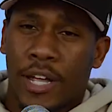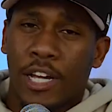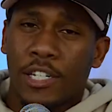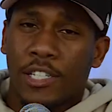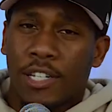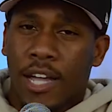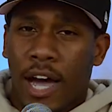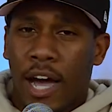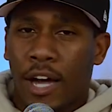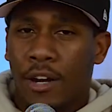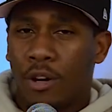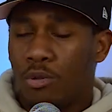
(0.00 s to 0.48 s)

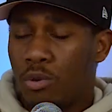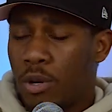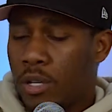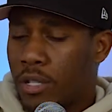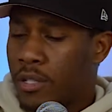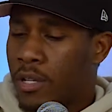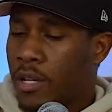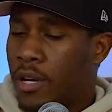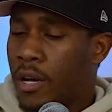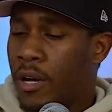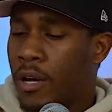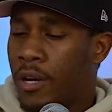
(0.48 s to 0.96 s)
kind of what
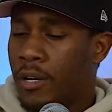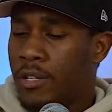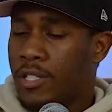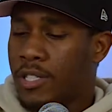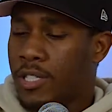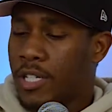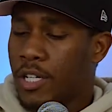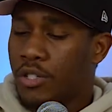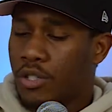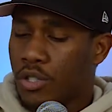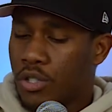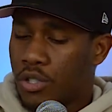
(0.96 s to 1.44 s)
the
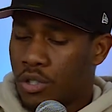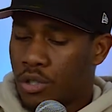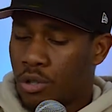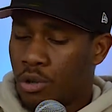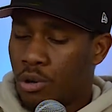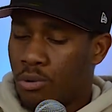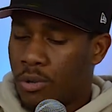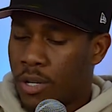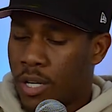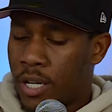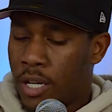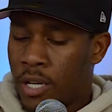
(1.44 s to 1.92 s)
Sixers do
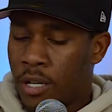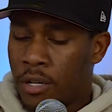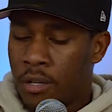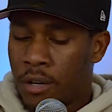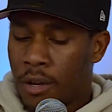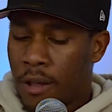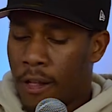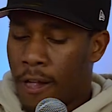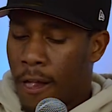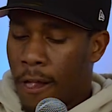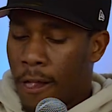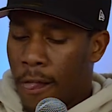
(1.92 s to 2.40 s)
need.
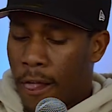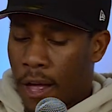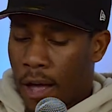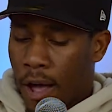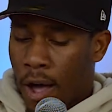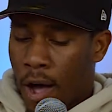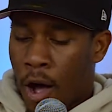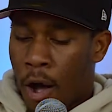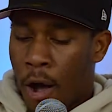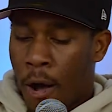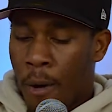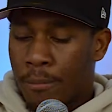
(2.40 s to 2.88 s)

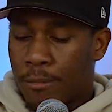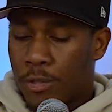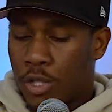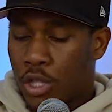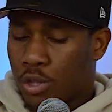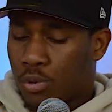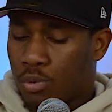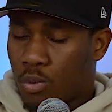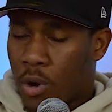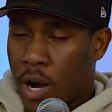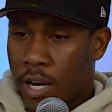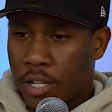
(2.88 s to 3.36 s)

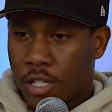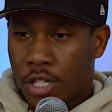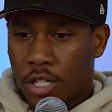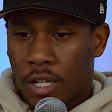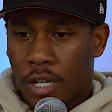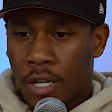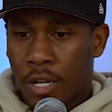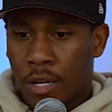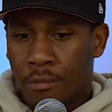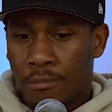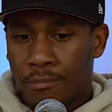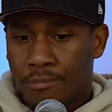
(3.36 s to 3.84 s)
Just
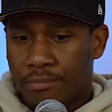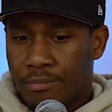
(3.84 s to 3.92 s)
watching